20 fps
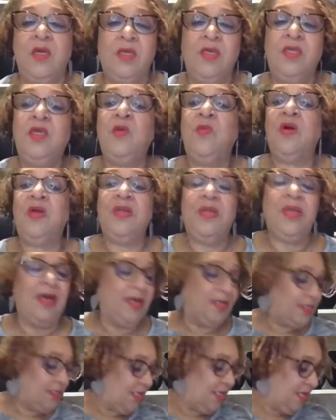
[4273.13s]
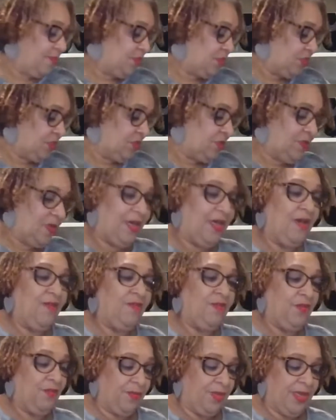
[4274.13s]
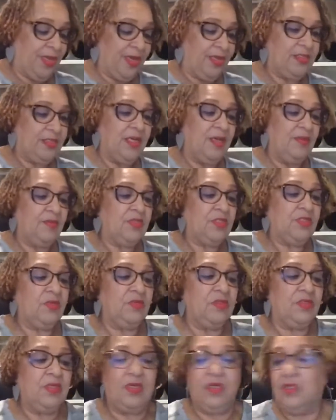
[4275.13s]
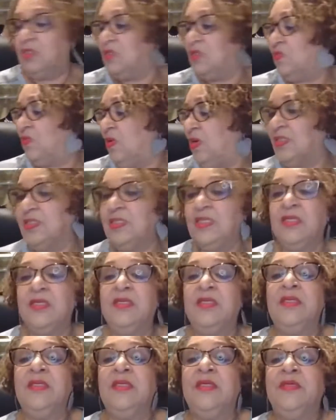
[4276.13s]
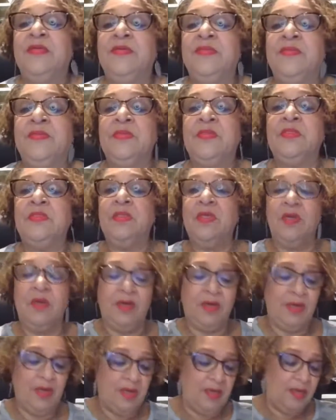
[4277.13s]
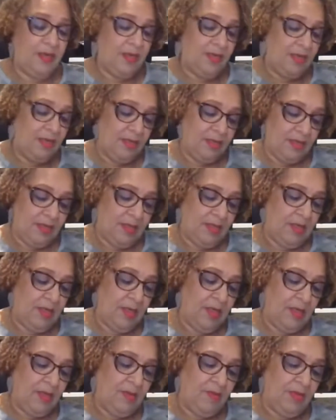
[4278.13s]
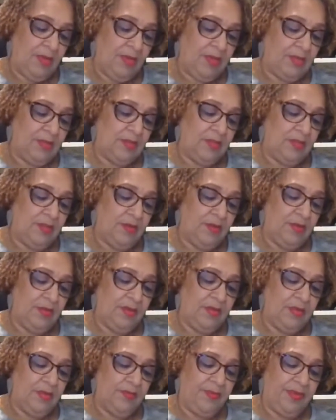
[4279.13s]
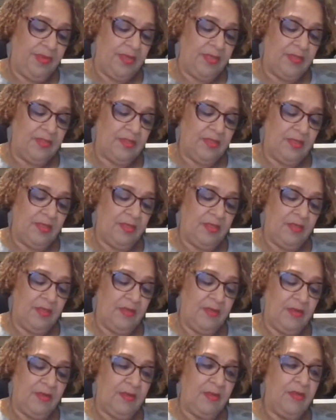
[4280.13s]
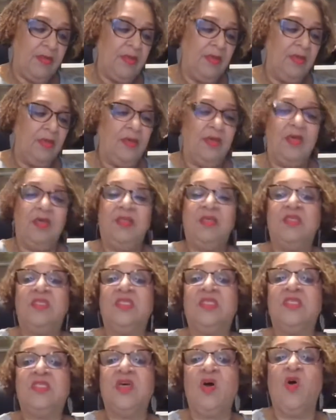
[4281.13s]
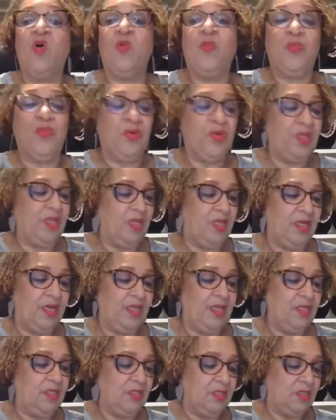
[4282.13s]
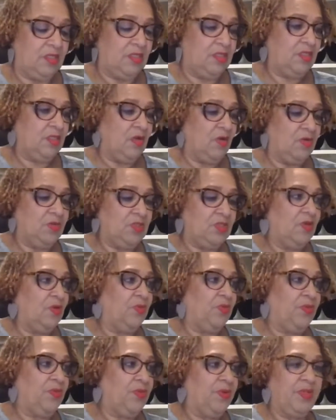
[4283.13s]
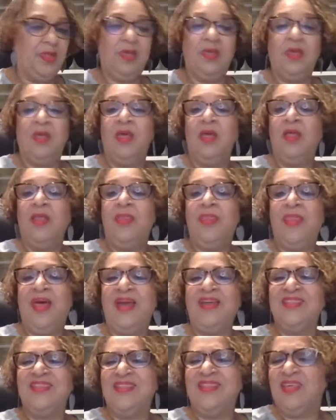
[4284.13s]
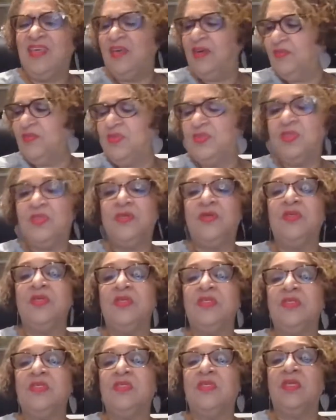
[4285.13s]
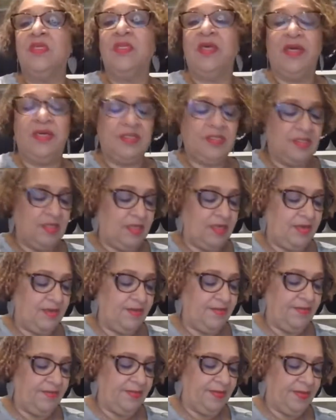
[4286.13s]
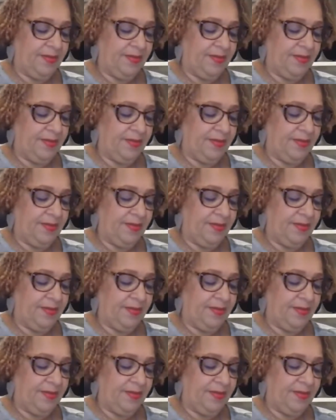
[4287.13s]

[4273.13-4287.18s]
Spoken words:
You want 9 times 2? I have you 9 times 2, Deaconess Rosalyn. Okay. Let me get Sonia a basket. It is so pretty, ladies. It's so, so pretty. Nice gifts, too. This is a nice gift.